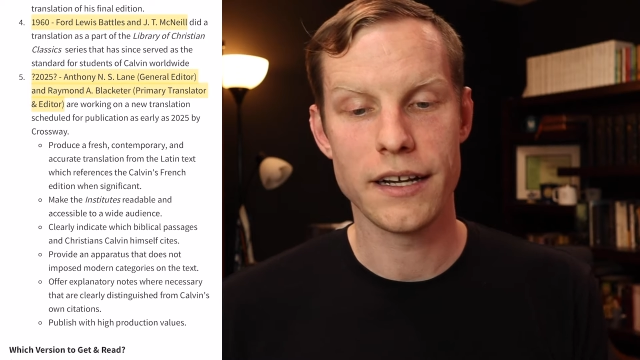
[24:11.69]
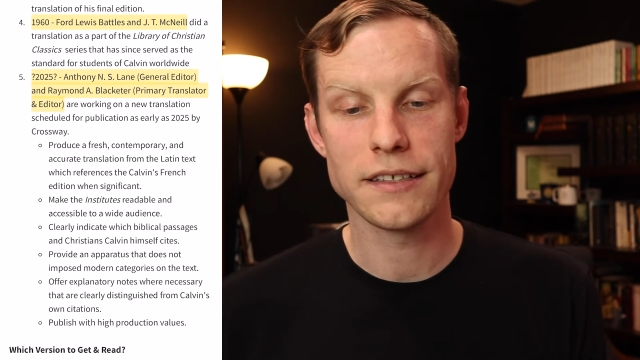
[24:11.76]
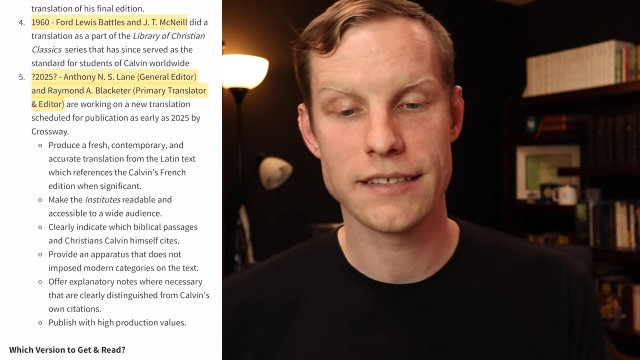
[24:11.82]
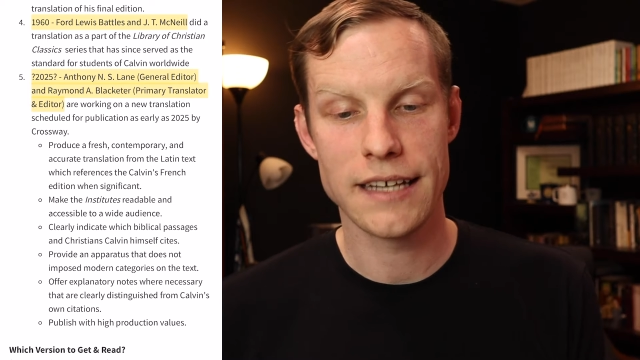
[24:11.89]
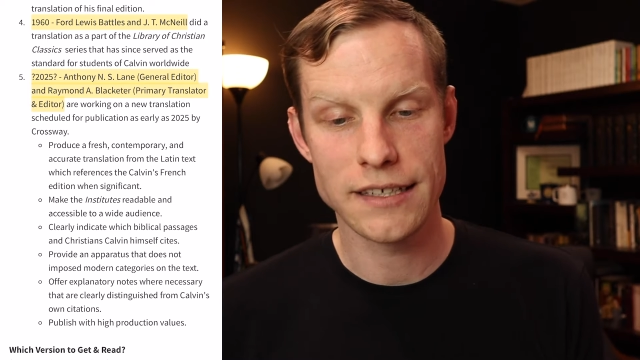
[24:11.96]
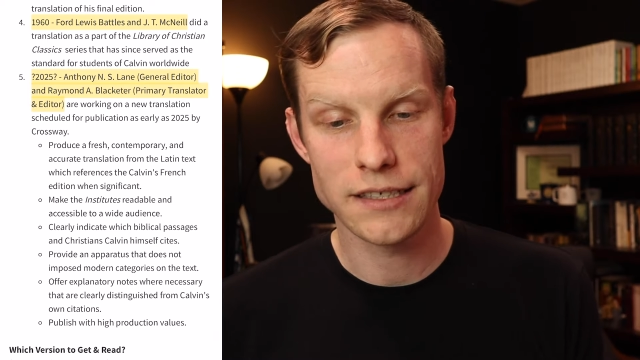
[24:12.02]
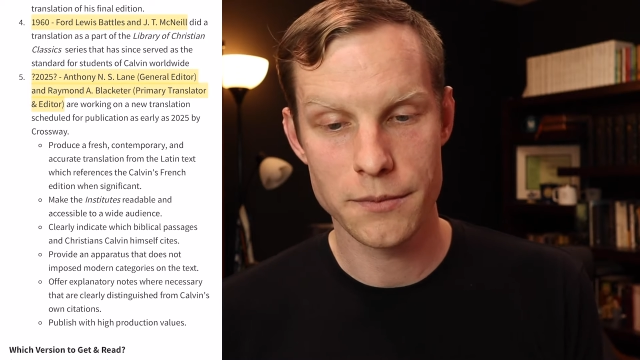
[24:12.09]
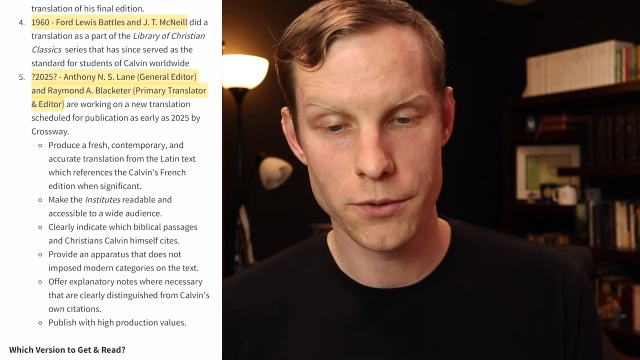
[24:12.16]

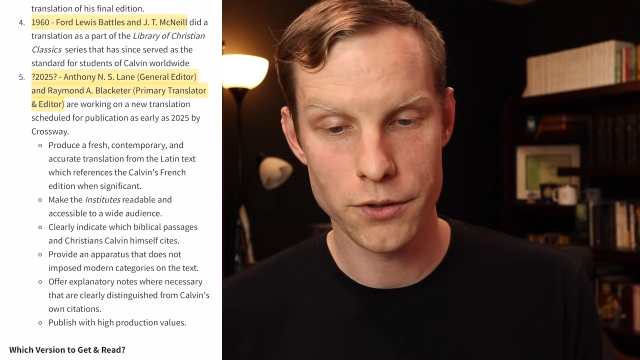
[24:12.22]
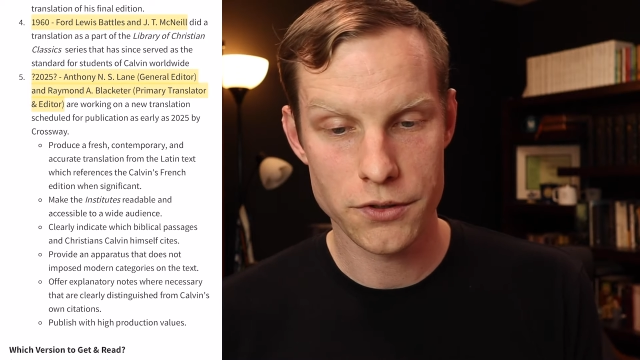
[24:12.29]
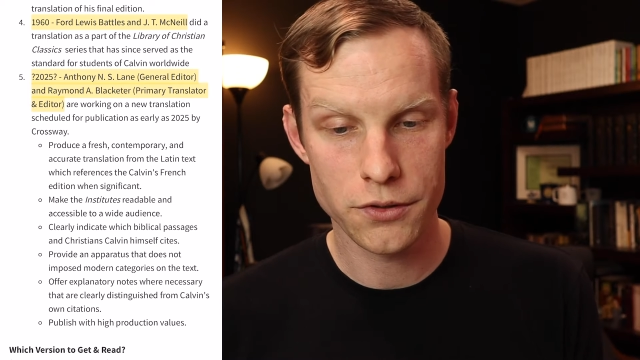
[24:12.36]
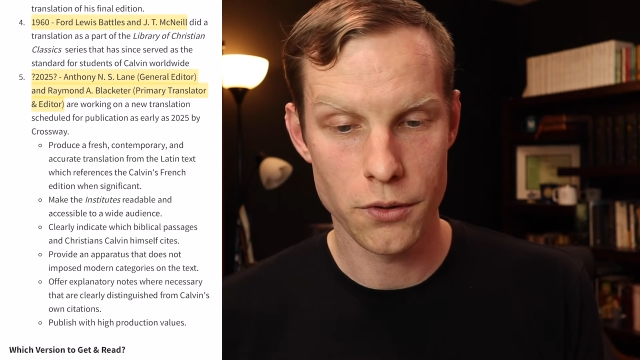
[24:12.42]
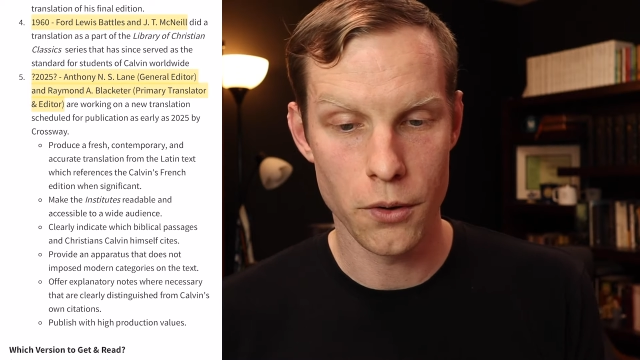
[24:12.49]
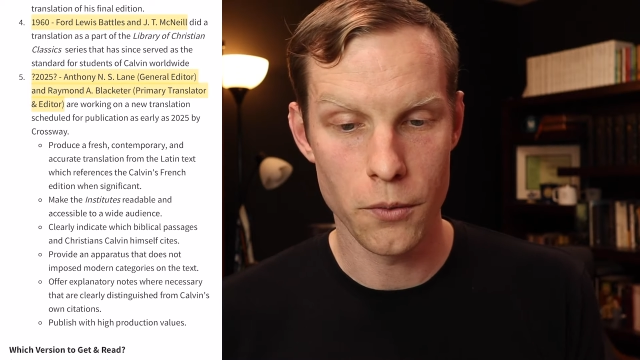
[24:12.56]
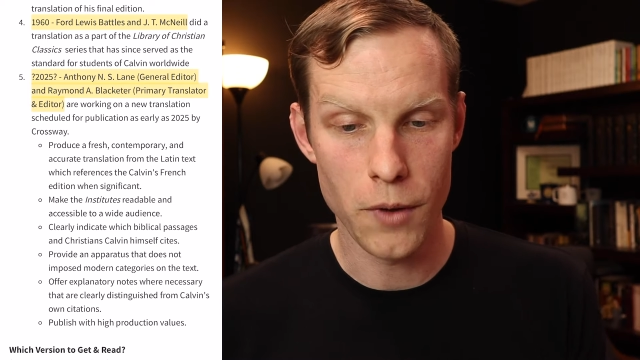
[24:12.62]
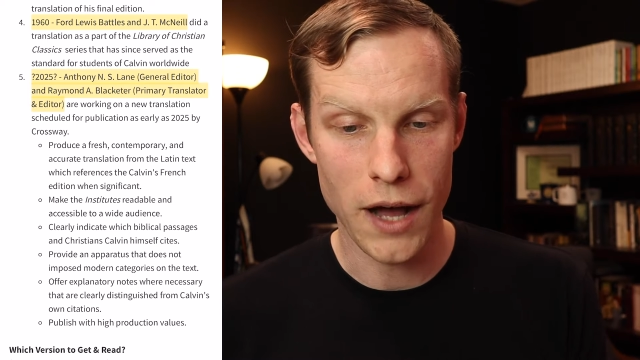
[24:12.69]
accessible
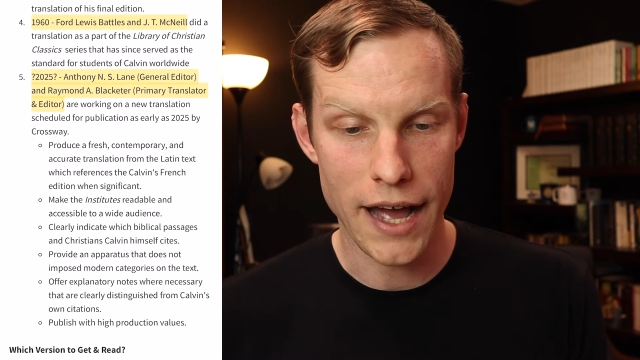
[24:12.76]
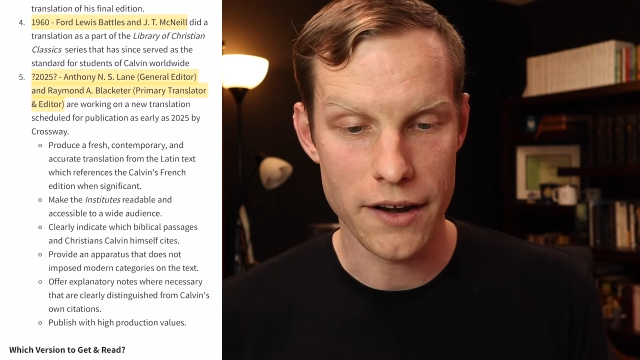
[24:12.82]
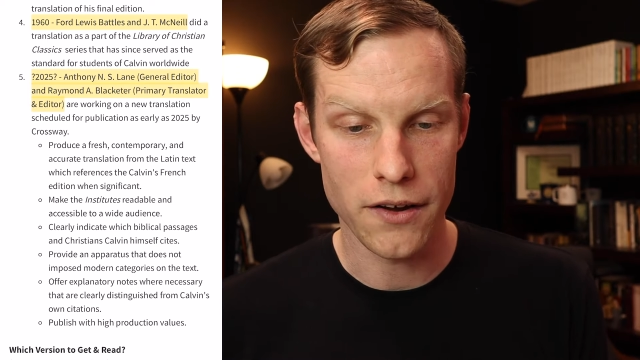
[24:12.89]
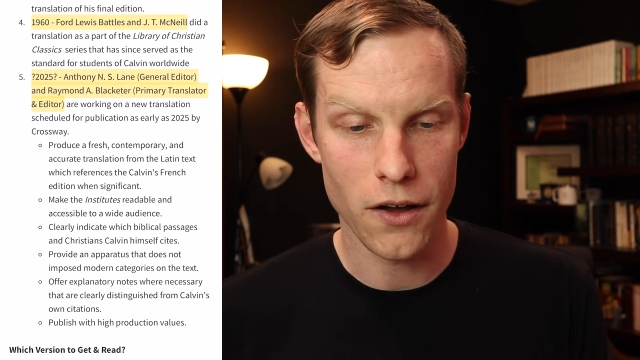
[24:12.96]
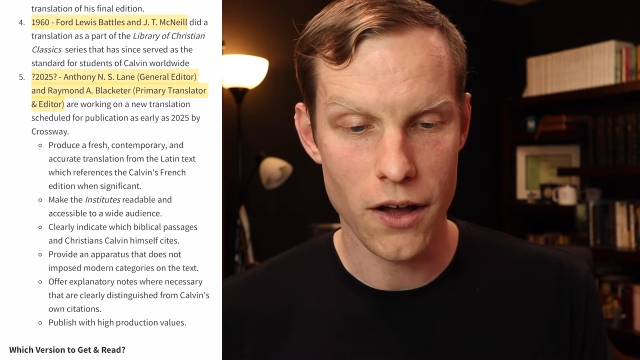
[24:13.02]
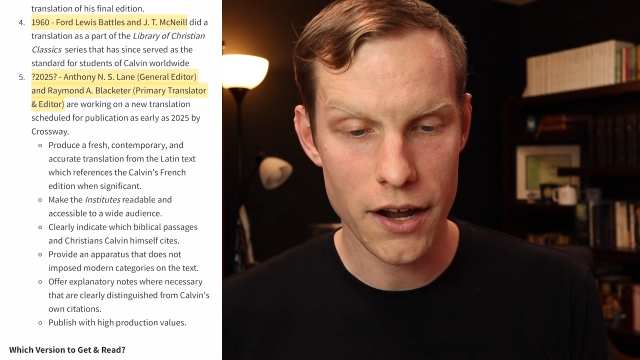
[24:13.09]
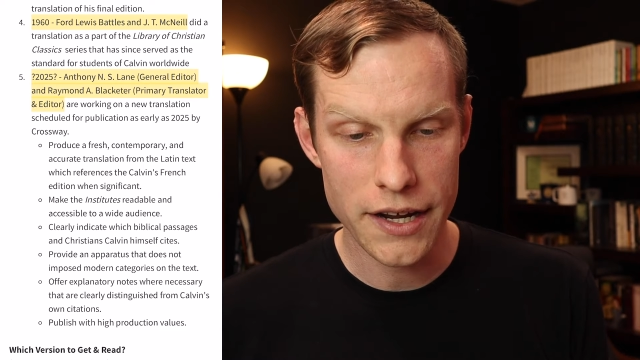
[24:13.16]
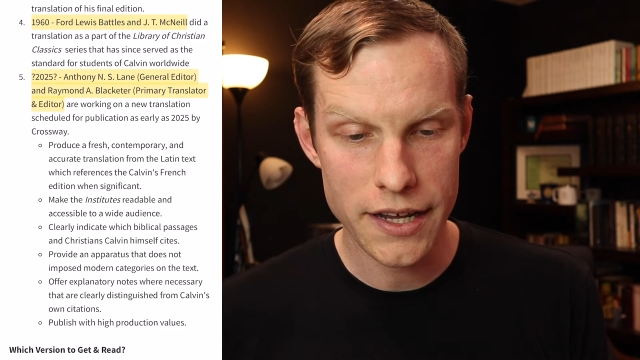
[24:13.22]
to a wide
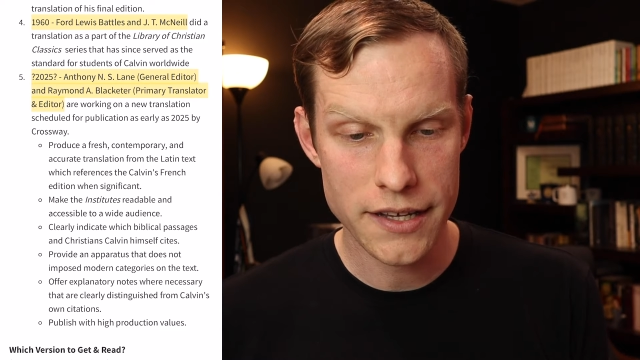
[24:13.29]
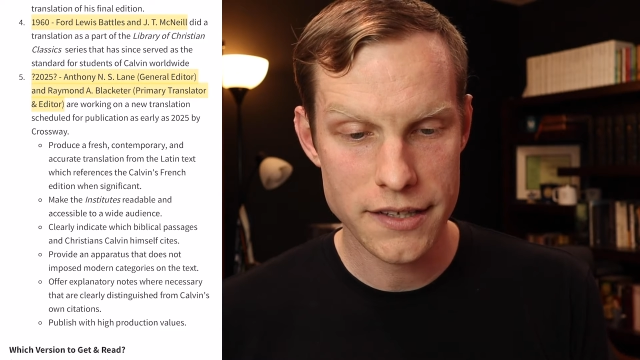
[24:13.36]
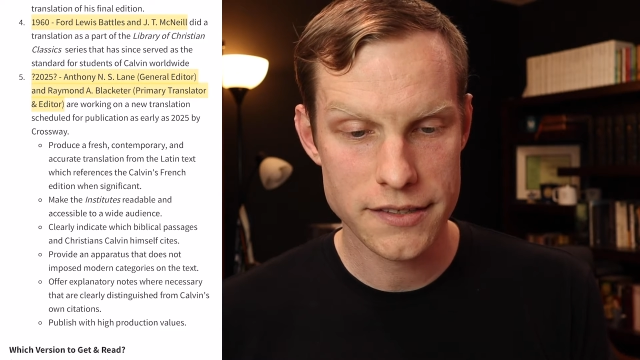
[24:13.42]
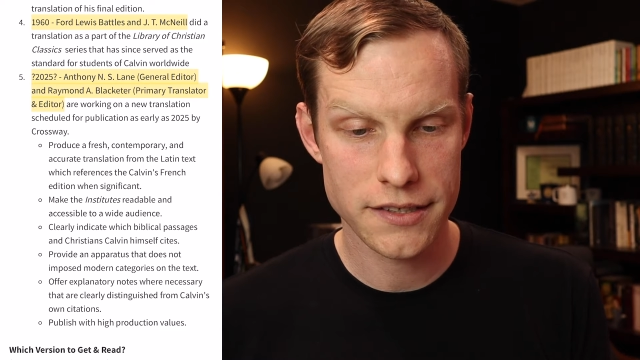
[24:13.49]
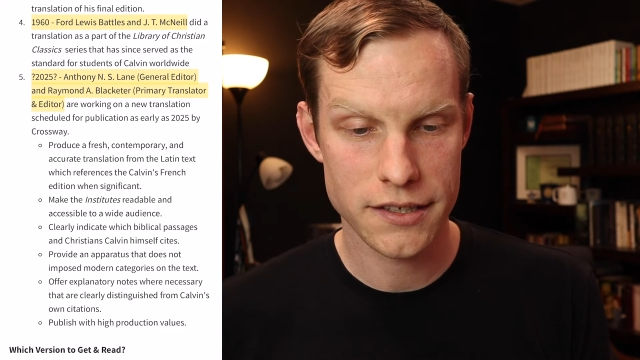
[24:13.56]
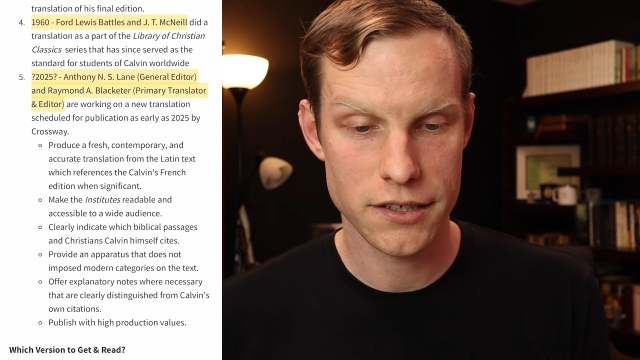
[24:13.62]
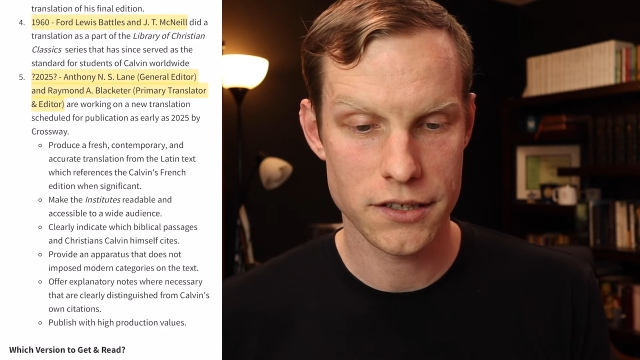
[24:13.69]
audience,